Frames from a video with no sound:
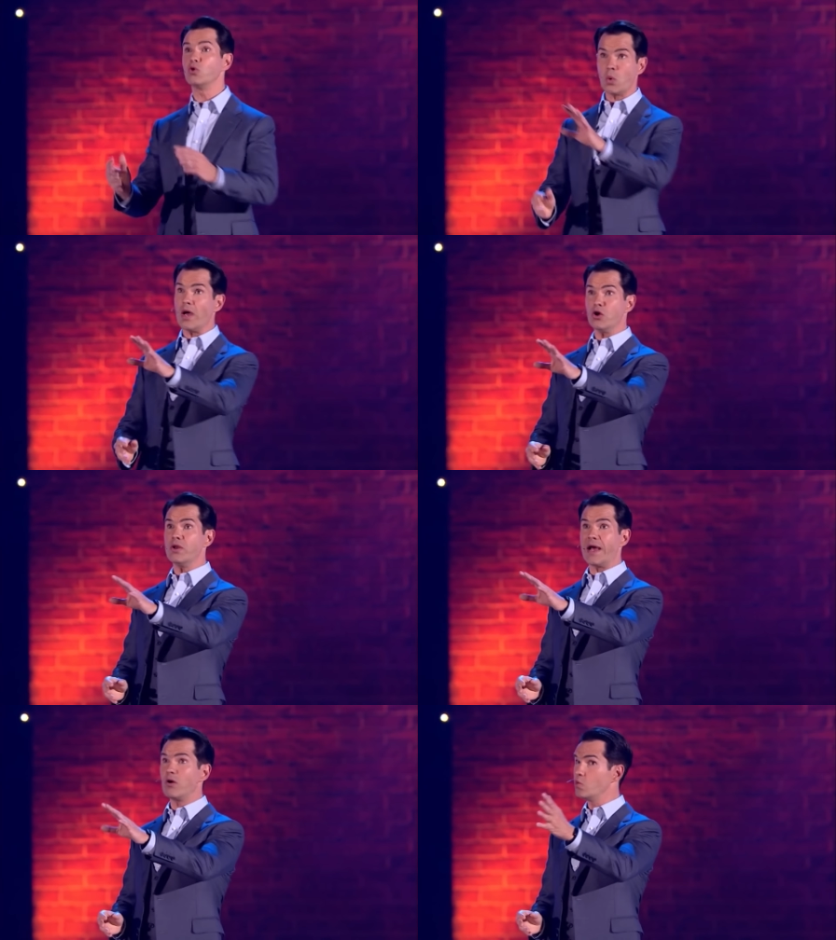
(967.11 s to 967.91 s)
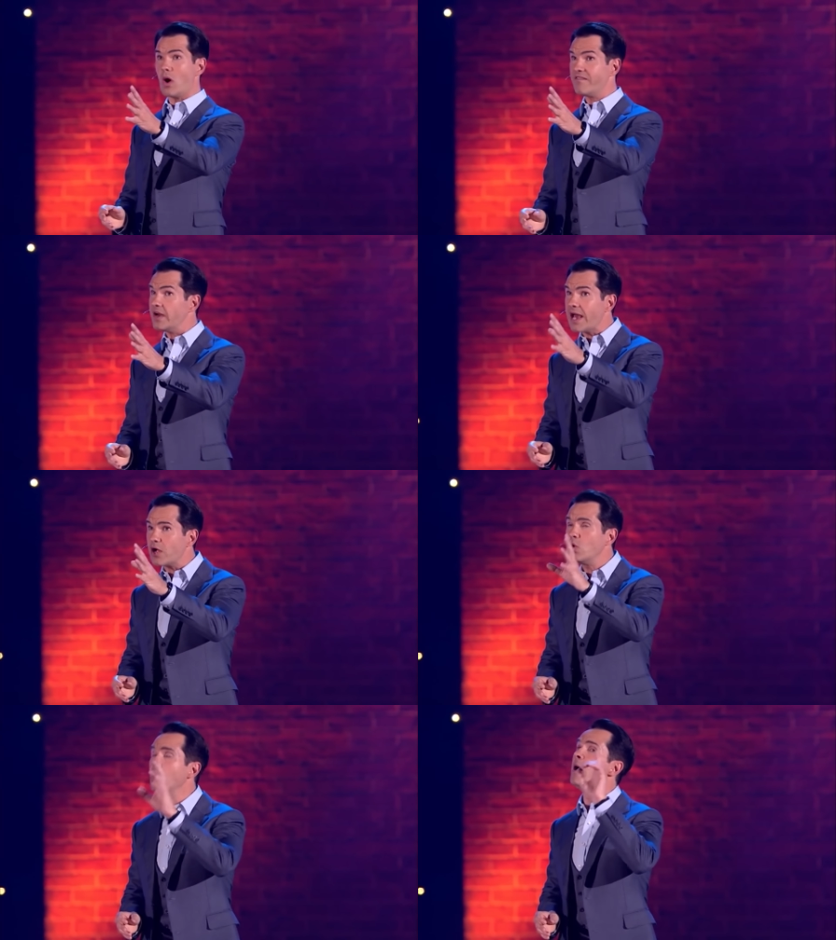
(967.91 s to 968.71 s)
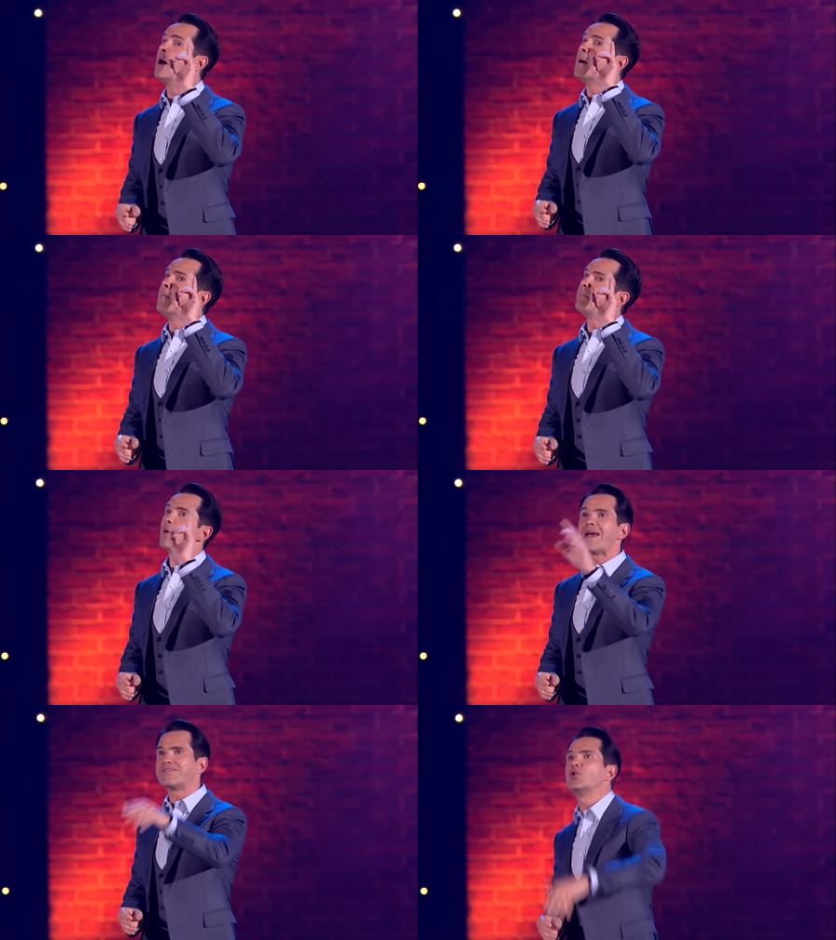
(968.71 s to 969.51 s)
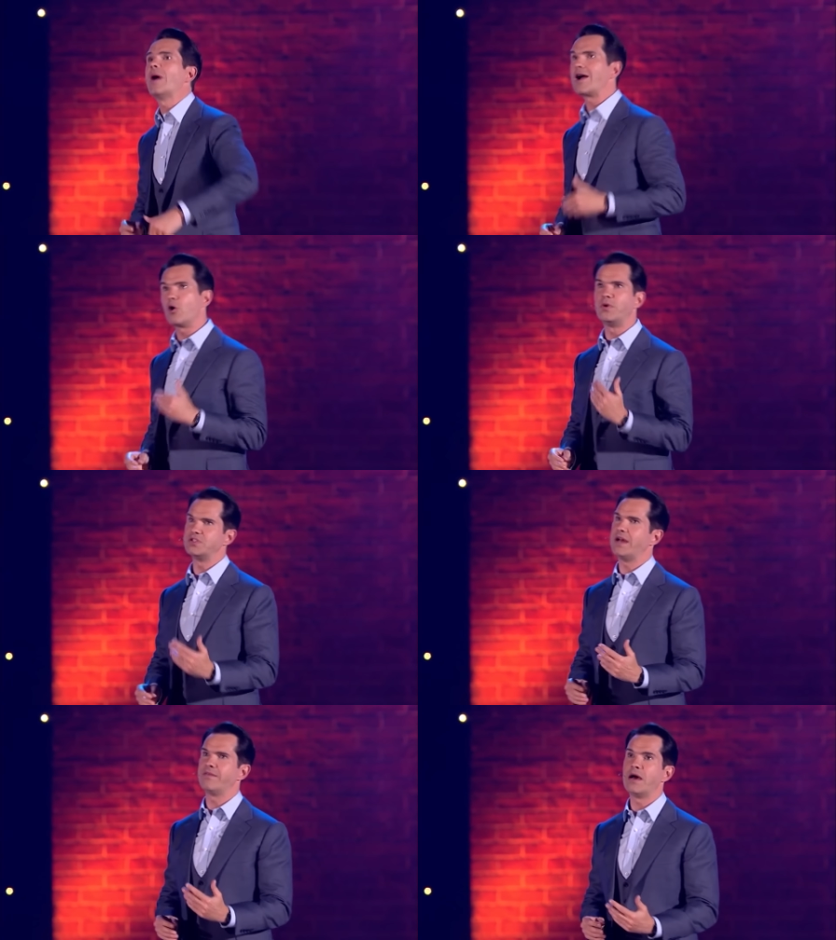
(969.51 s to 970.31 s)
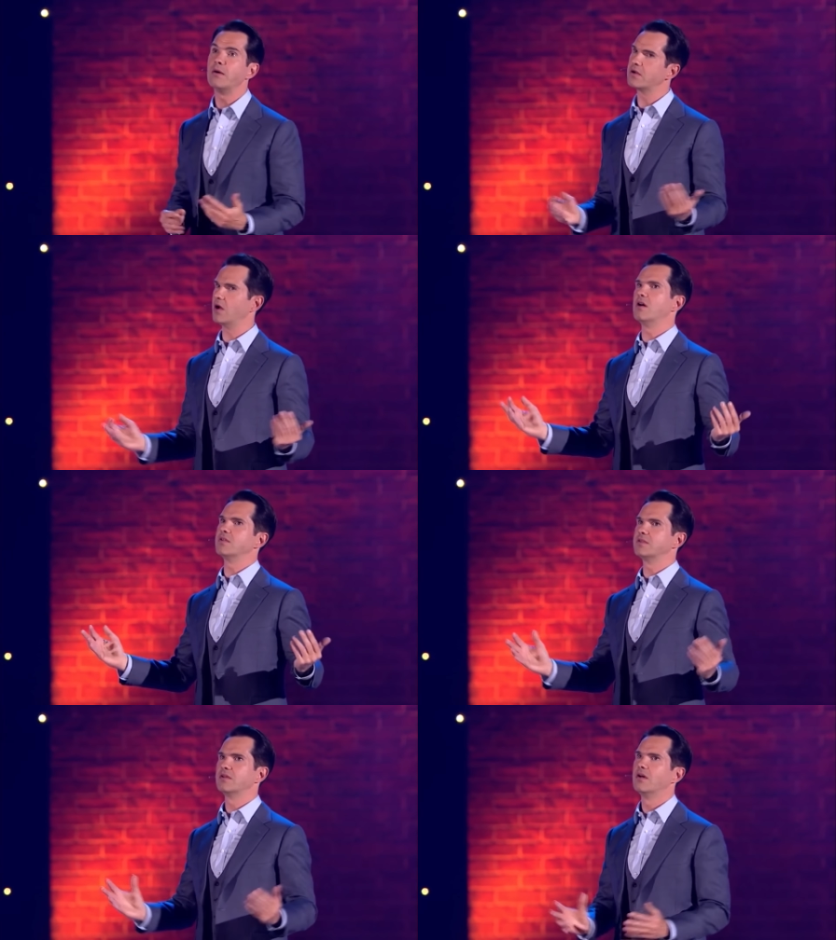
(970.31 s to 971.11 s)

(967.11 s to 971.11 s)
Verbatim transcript: It's quite a good heckle, quite a funny heckle. But we have to do a heckle put down now. God.